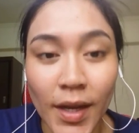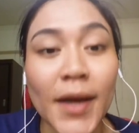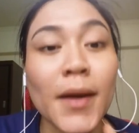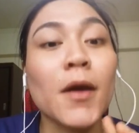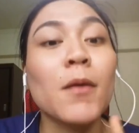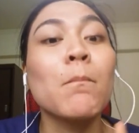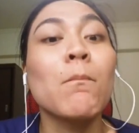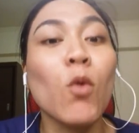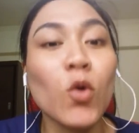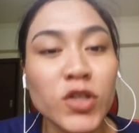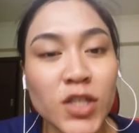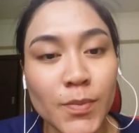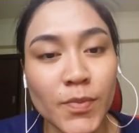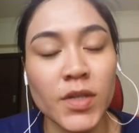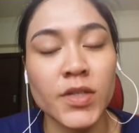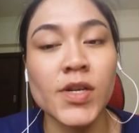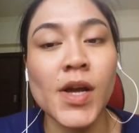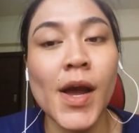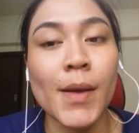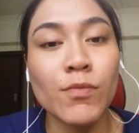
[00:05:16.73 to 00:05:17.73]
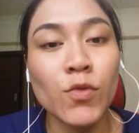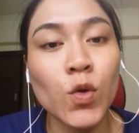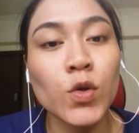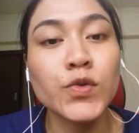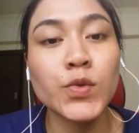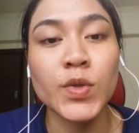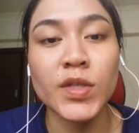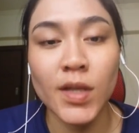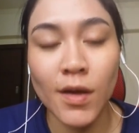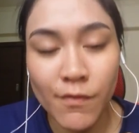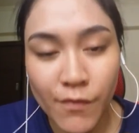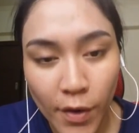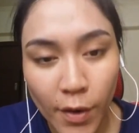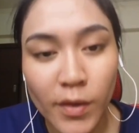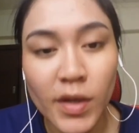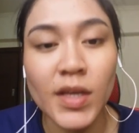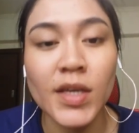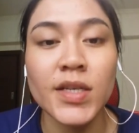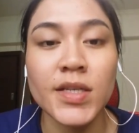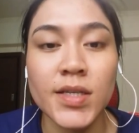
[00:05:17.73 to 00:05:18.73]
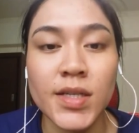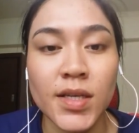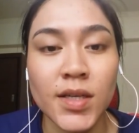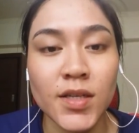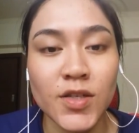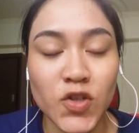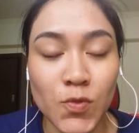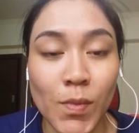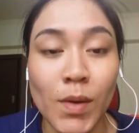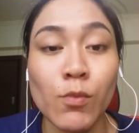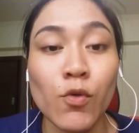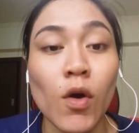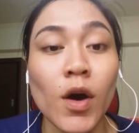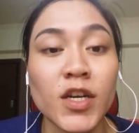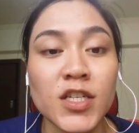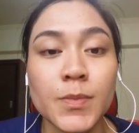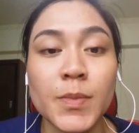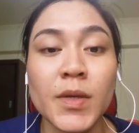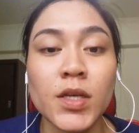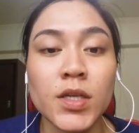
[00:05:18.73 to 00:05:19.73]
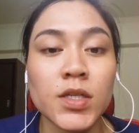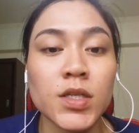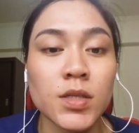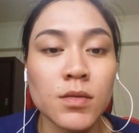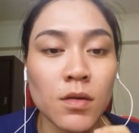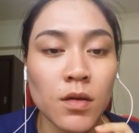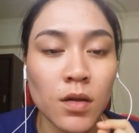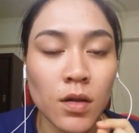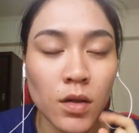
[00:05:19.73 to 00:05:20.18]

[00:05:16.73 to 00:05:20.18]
Like most of the time, those words are very easy to memorize because